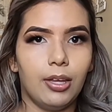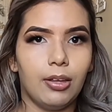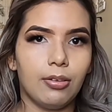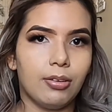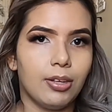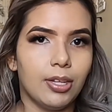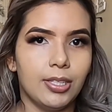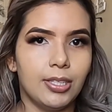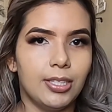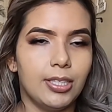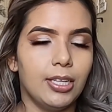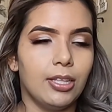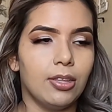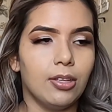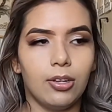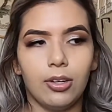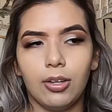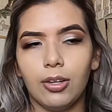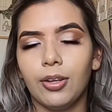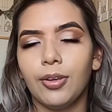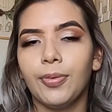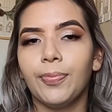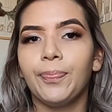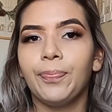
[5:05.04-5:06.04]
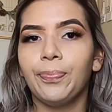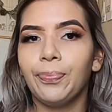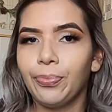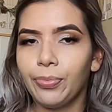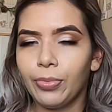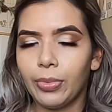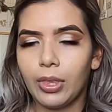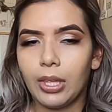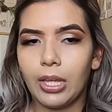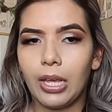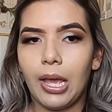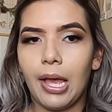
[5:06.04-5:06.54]
concealer,
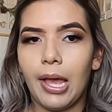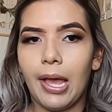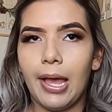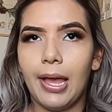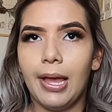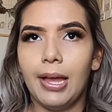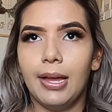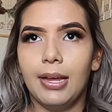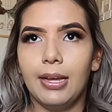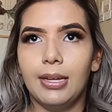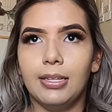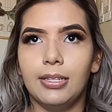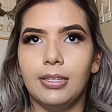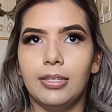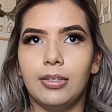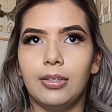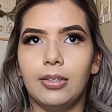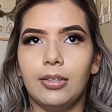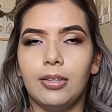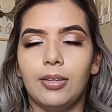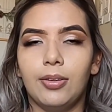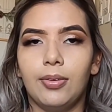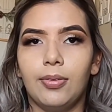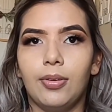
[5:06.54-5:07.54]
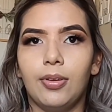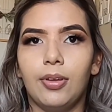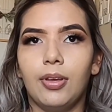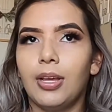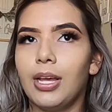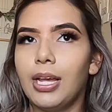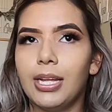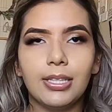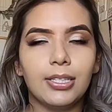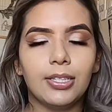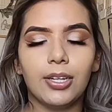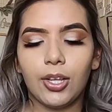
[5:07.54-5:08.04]
and
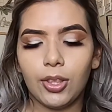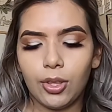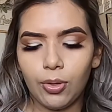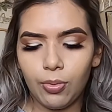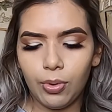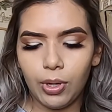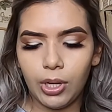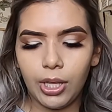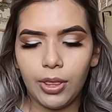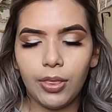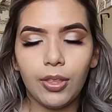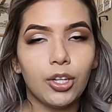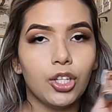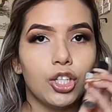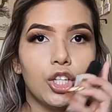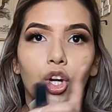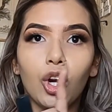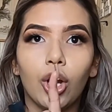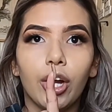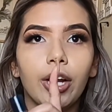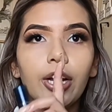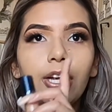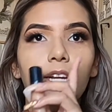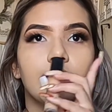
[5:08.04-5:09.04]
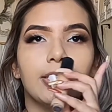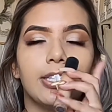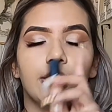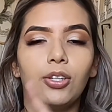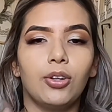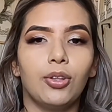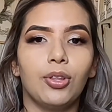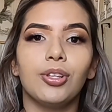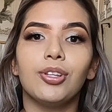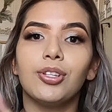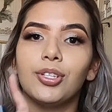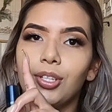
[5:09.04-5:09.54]
it's not the one in the jar because I
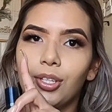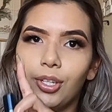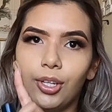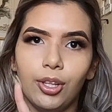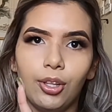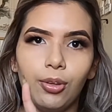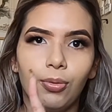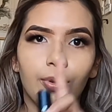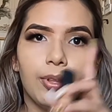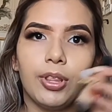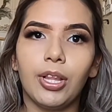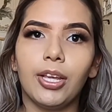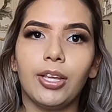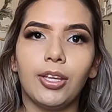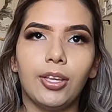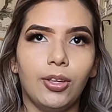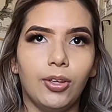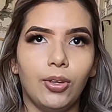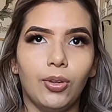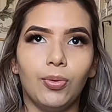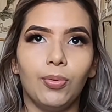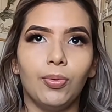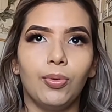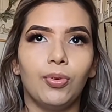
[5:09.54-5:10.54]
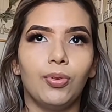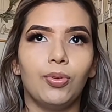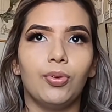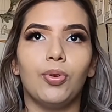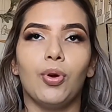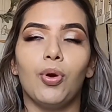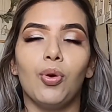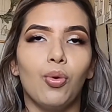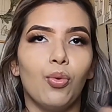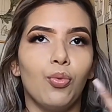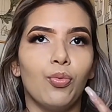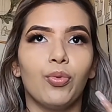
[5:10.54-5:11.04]
know there's another one that you
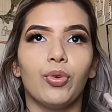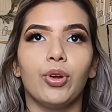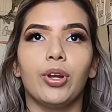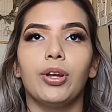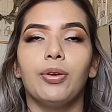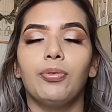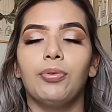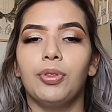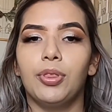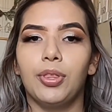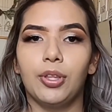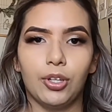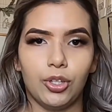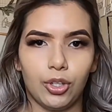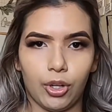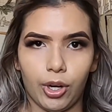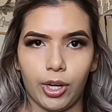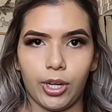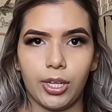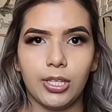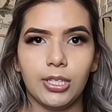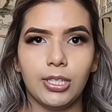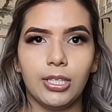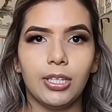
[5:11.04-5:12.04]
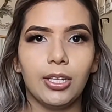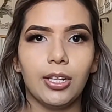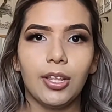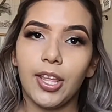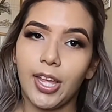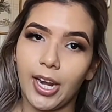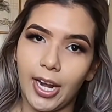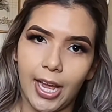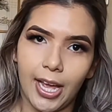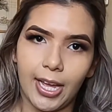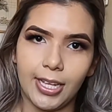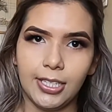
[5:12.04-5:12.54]
go over it with the jar concealer
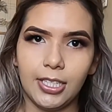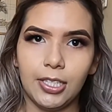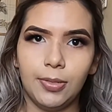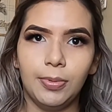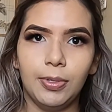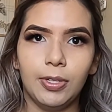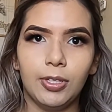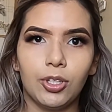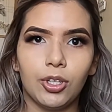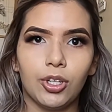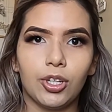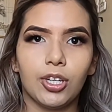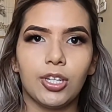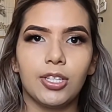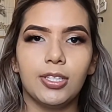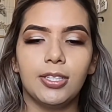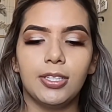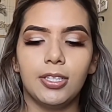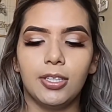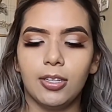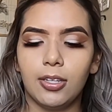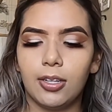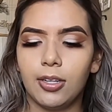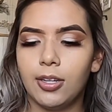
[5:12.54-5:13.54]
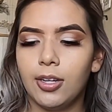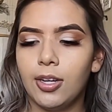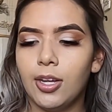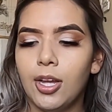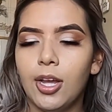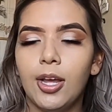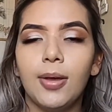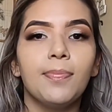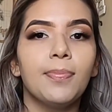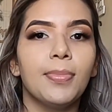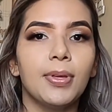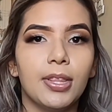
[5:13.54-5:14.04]
that it has to be a jar concealer,
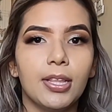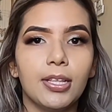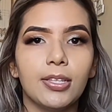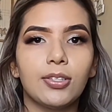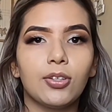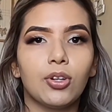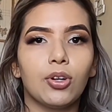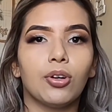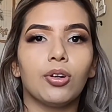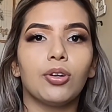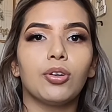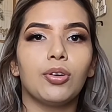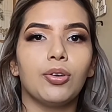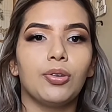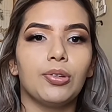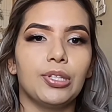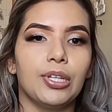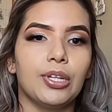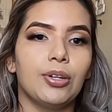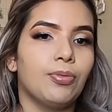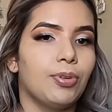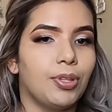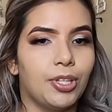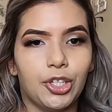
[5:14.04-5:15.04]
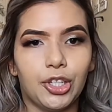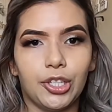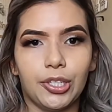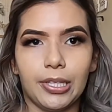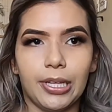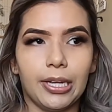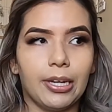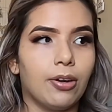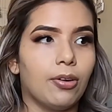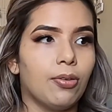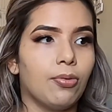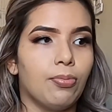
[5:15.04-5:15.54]
but this girl goes in with just
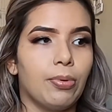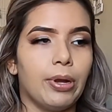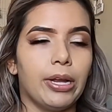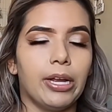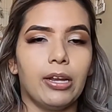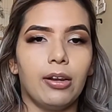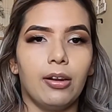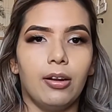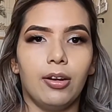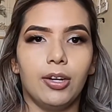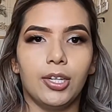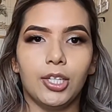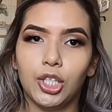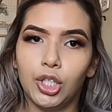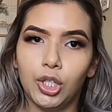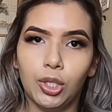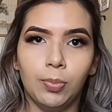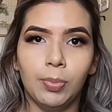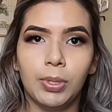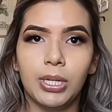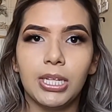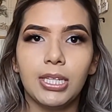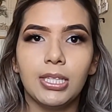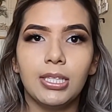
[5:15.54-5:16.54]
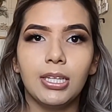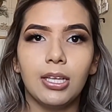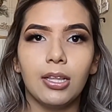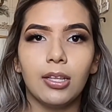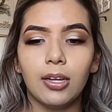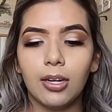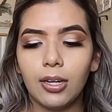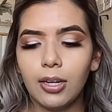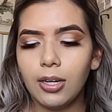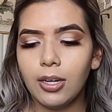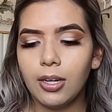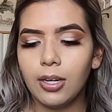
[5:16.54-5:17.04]
like a regular tube
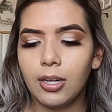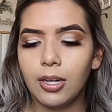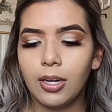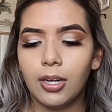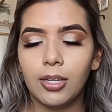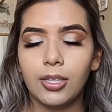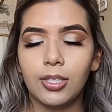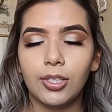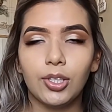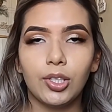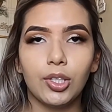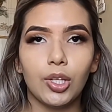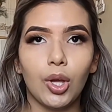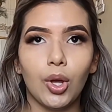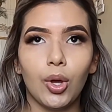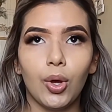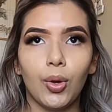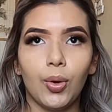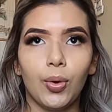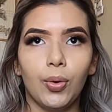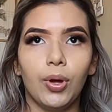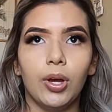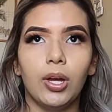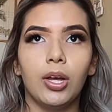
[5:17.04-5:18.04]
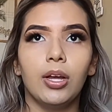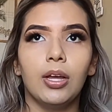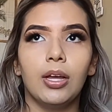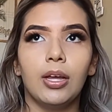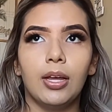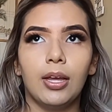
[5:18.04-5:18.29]
concealer. So